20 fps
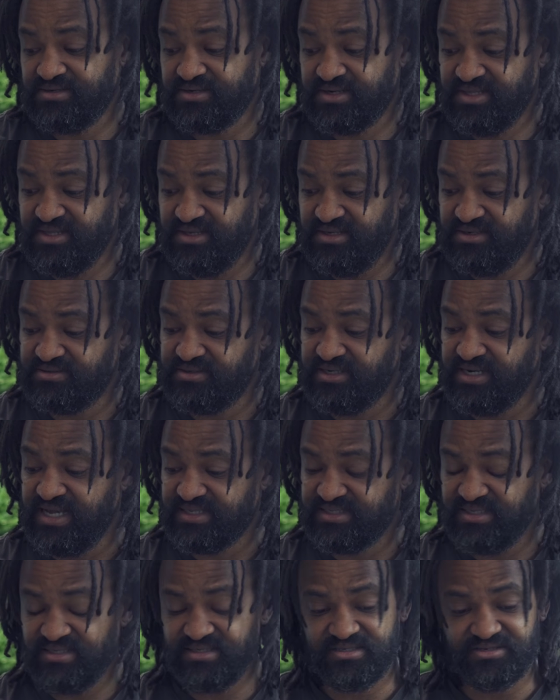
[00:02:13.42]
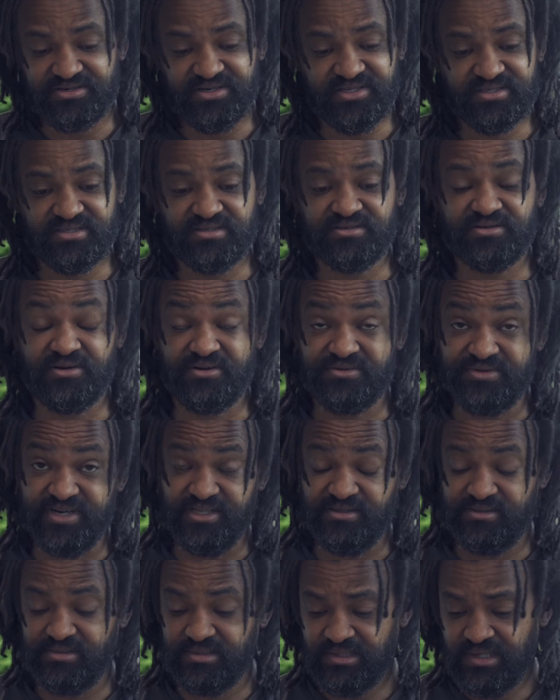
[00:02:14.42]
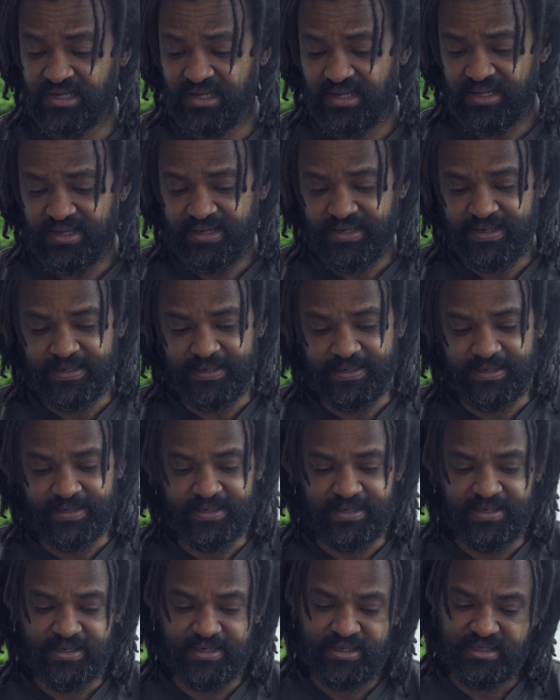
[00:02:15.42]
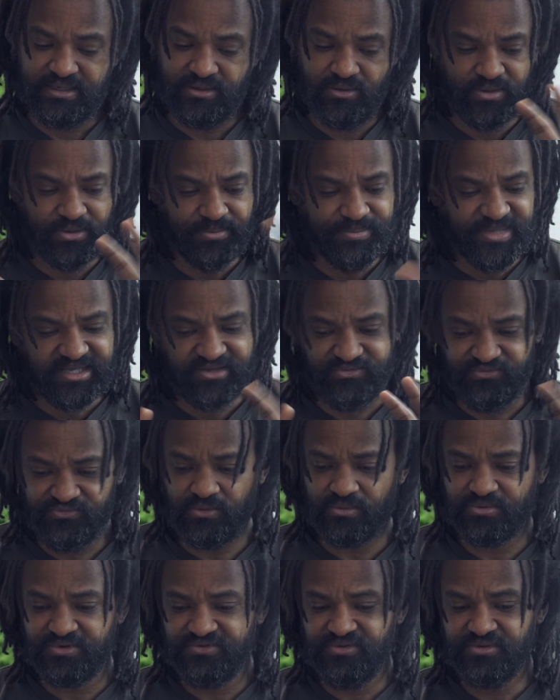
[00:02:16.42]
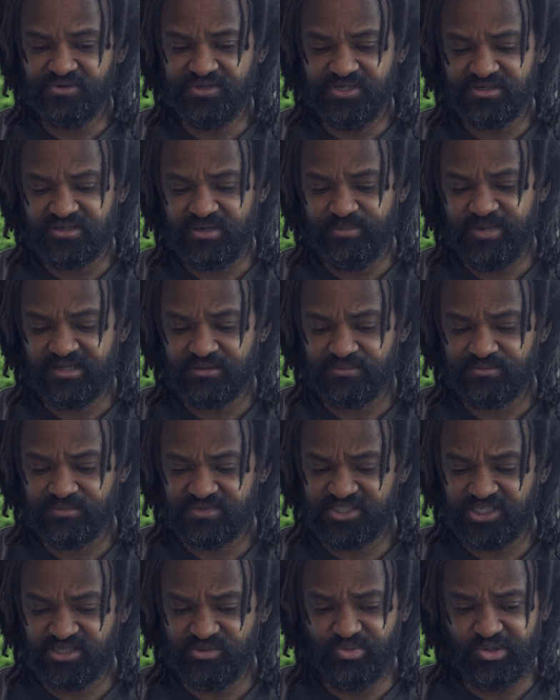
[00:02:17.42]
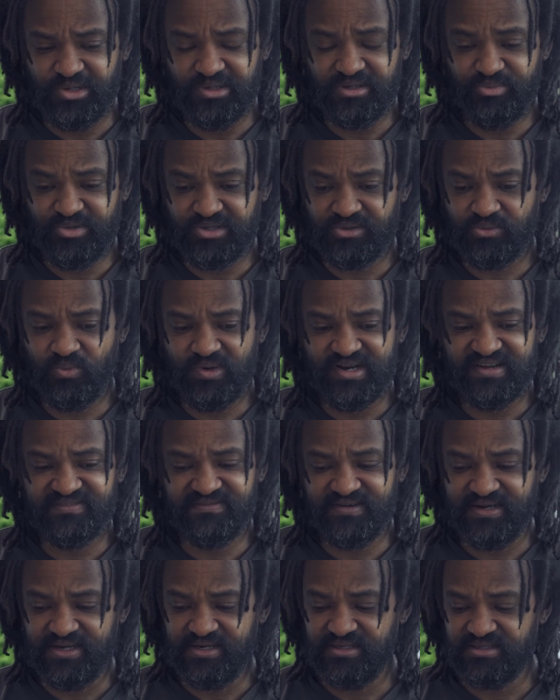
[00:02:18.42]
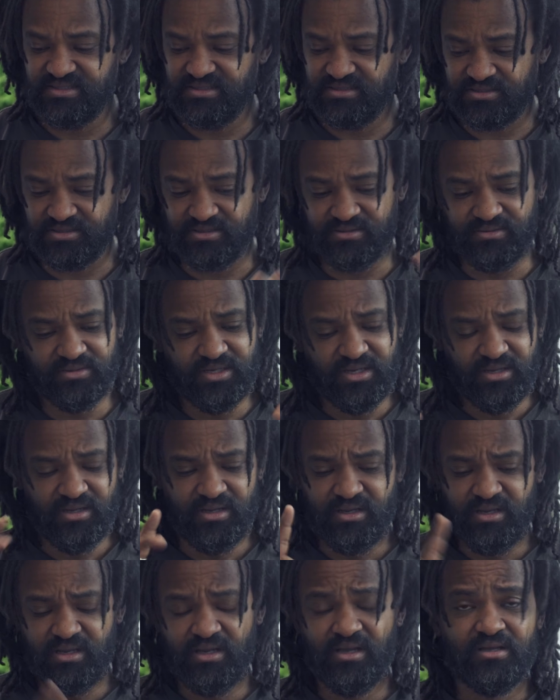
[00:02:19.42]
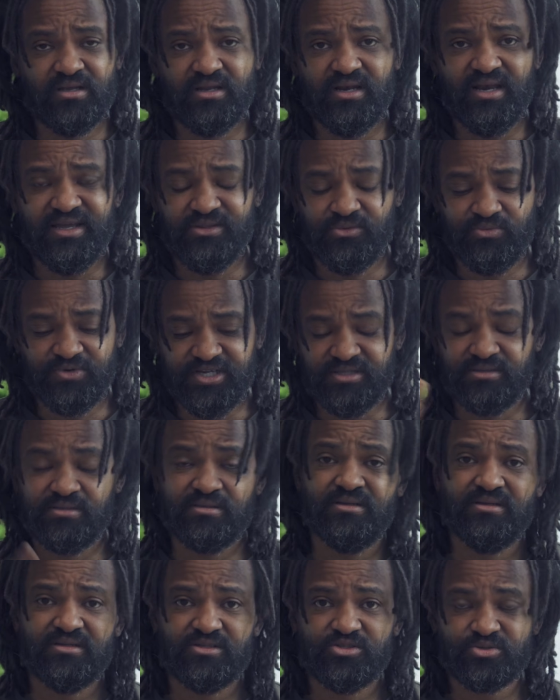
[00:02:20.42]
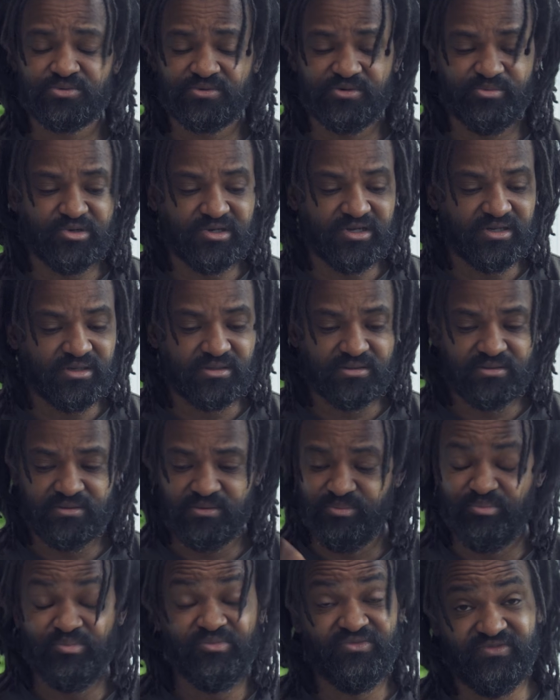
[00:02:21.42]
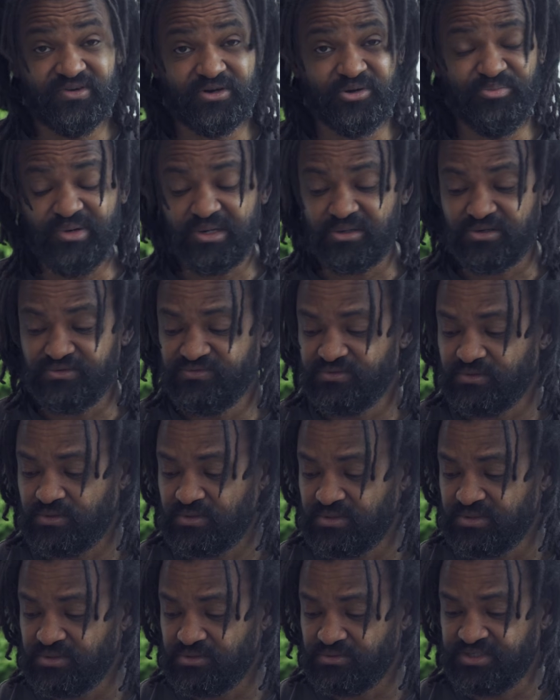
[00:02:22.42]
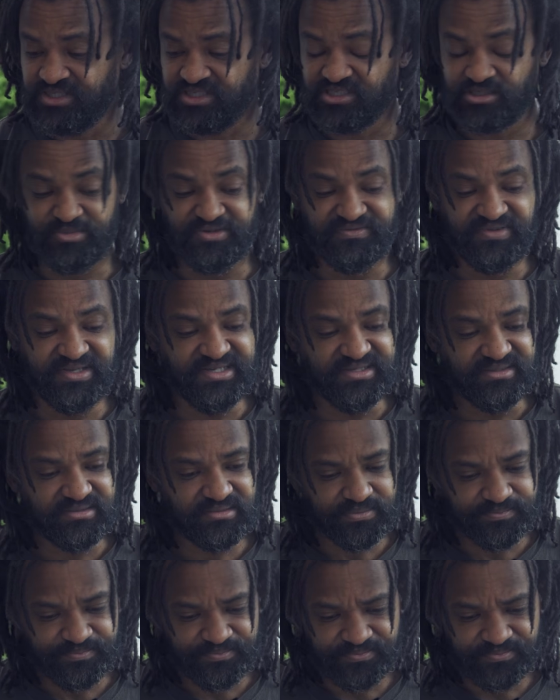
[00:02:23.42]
gear and accessories. They're great. I don't want to make a full review here about Jetboil, but what I find is they're lightweight, durable, very powerful in terms of heat,